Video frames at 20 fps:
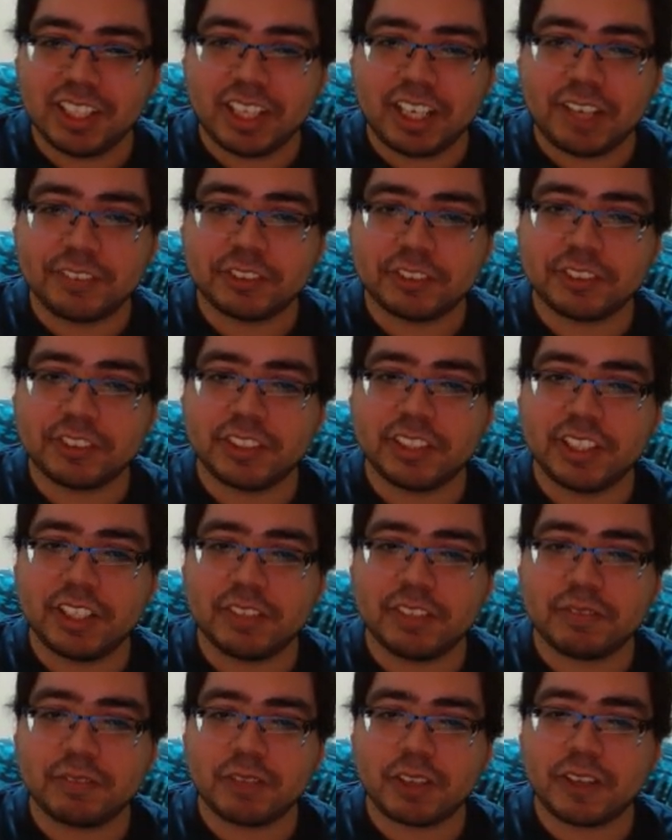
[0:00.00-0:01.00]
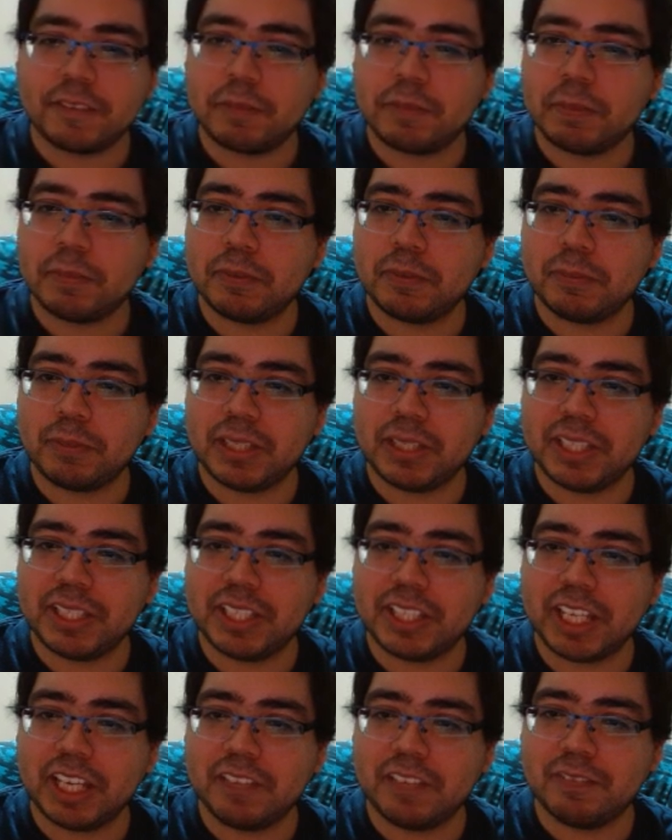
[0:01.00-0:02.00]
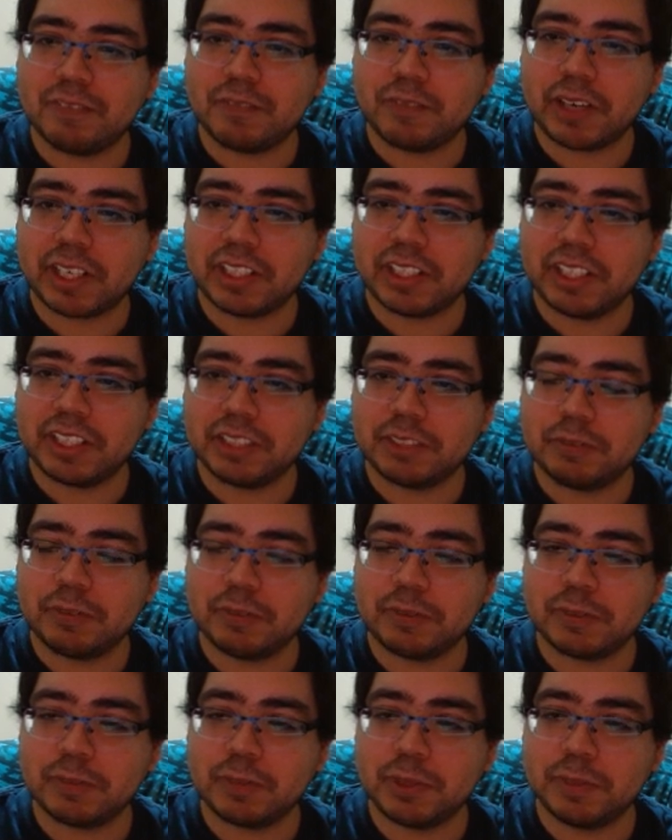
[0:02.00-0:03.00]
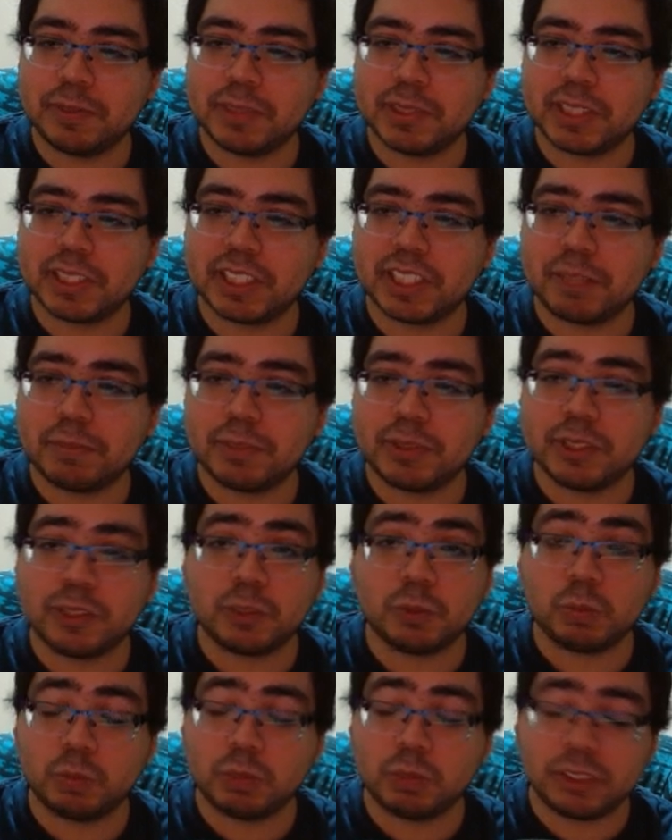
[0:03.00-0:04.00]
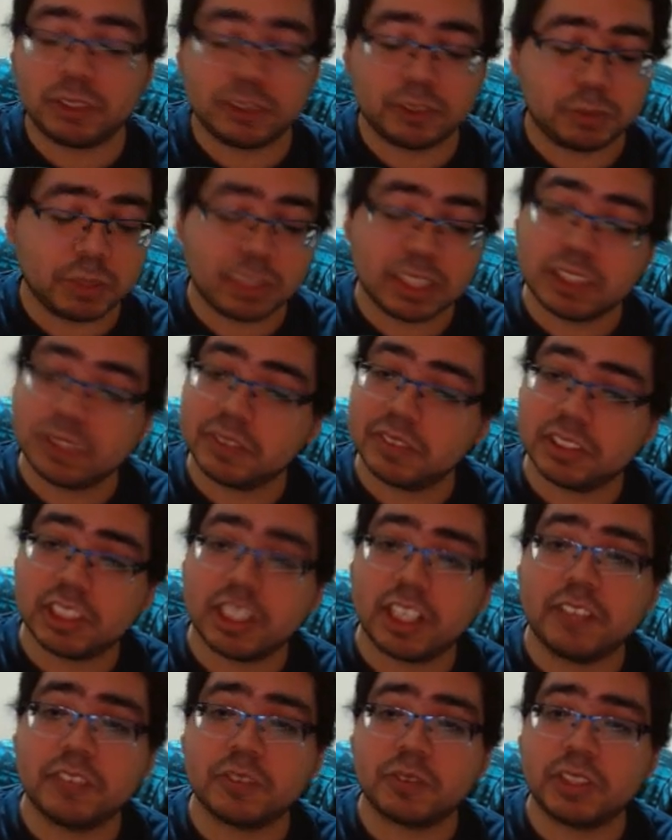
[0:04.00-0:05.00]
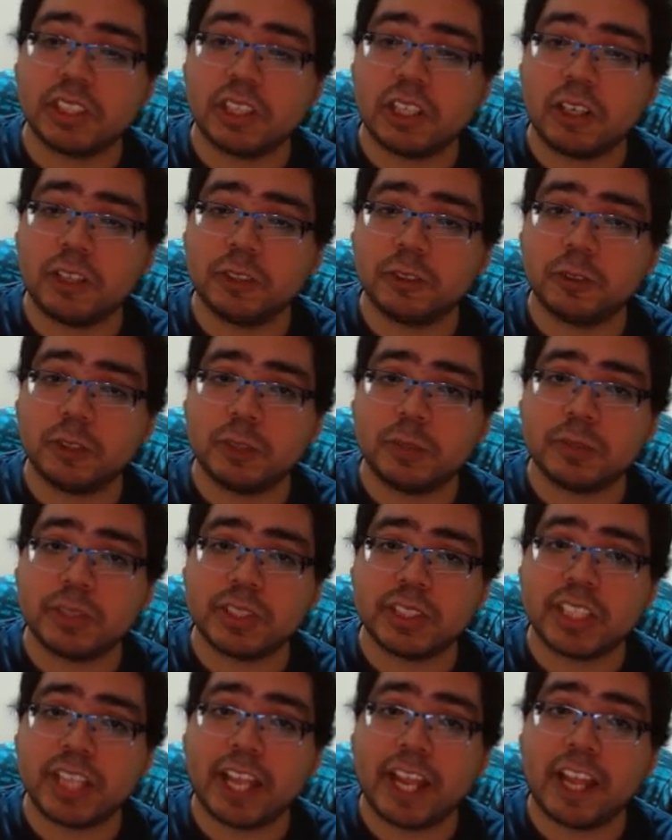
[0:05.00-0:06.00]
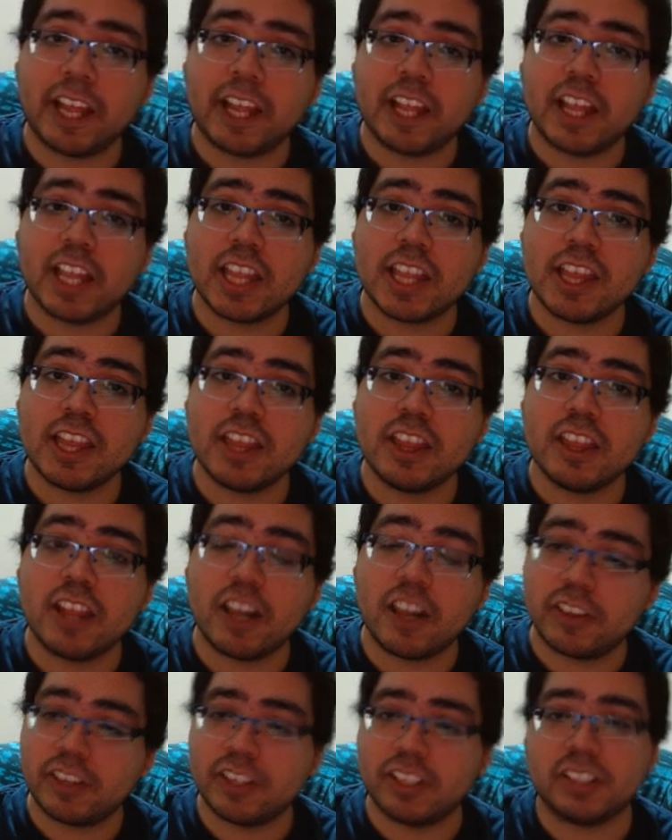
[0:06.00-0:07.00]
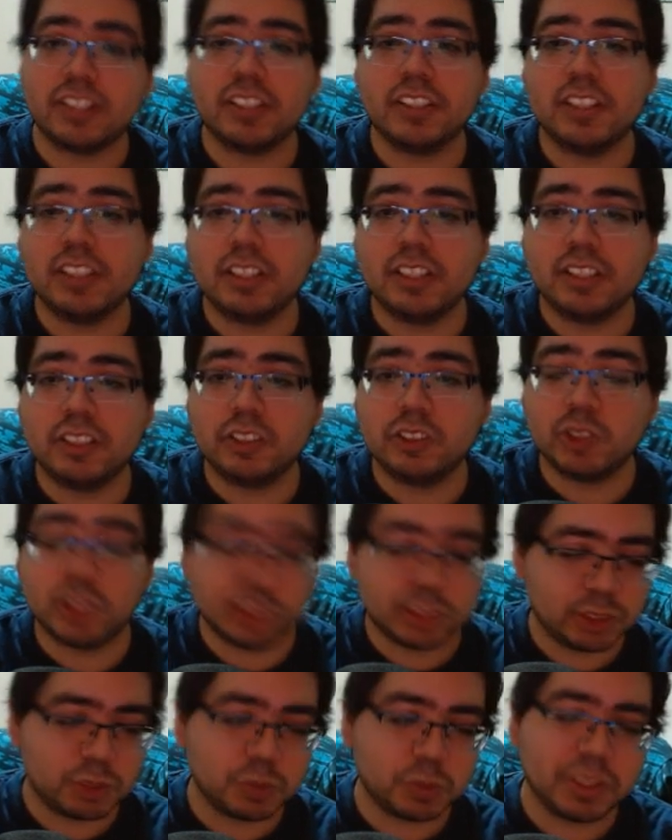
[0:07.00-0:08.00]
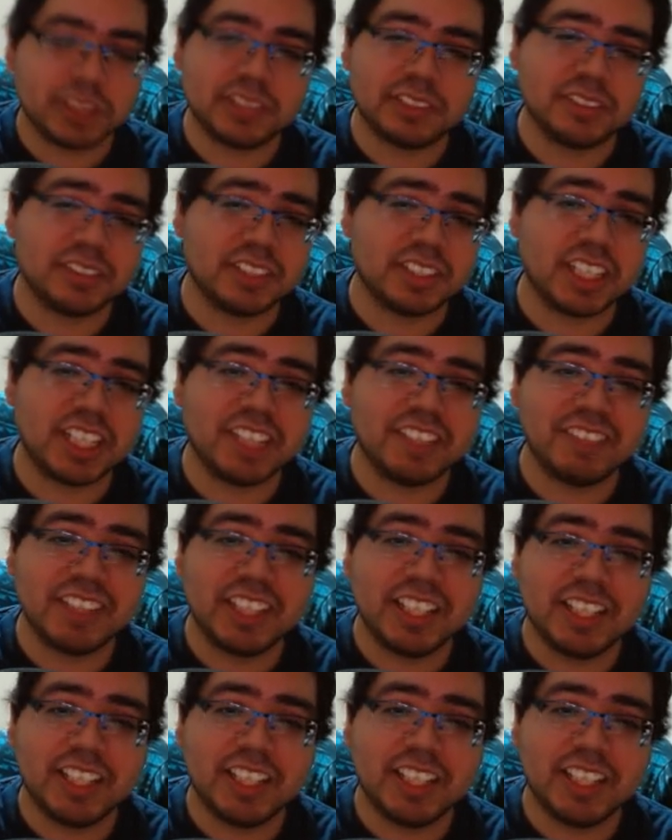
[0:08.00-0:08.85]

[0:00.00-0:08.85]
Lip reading: I'm sure that other people who played the game recognize a few more moments like that, but there's way too many times where he calls you up to say nothing, just to waste your time.